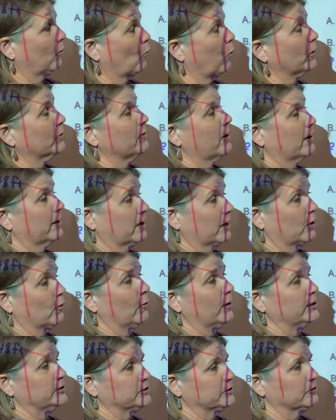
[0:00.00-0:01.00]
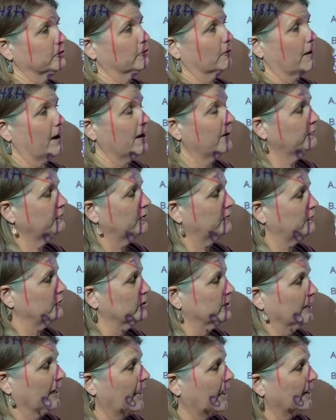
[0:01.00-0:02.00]
quadratic equation graph if
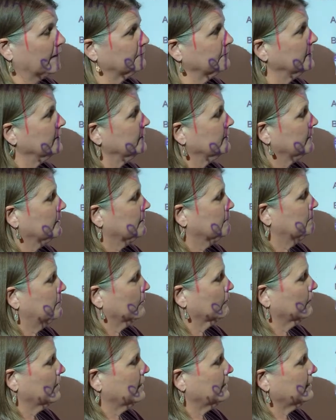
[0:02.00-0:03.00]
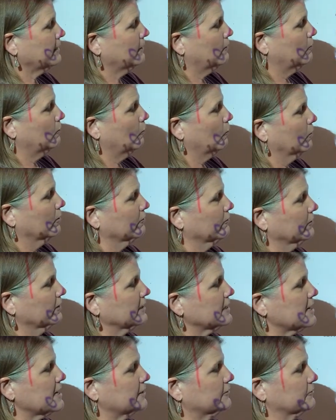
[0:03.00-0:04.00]
you'd like, but right now we're
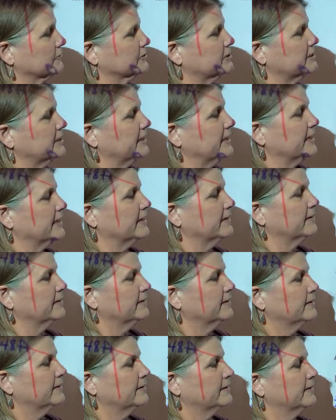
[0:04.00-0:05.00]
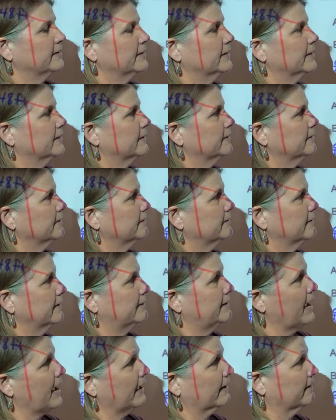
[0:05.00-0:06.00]
really interested in the
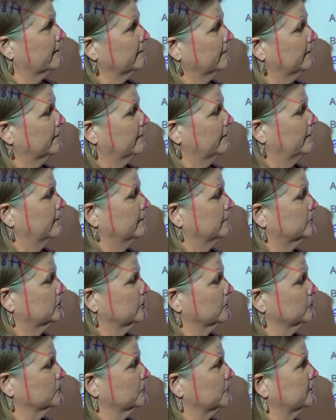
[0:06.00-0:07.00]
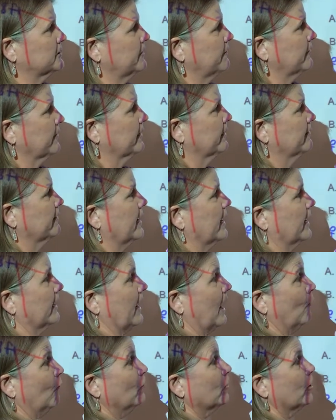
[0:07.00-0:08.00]
data. So specifically that,
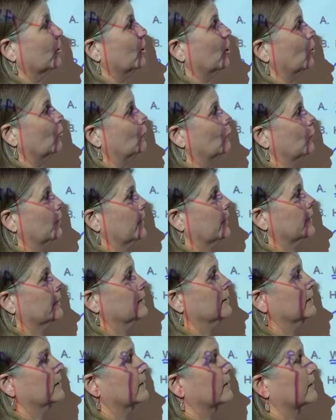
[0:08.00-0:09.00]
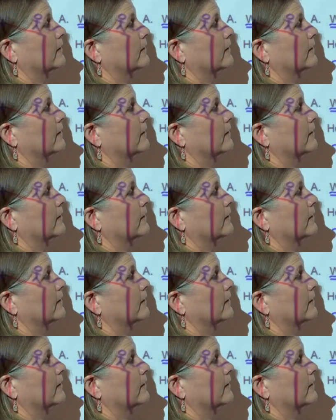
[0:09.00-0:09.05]
I want to know when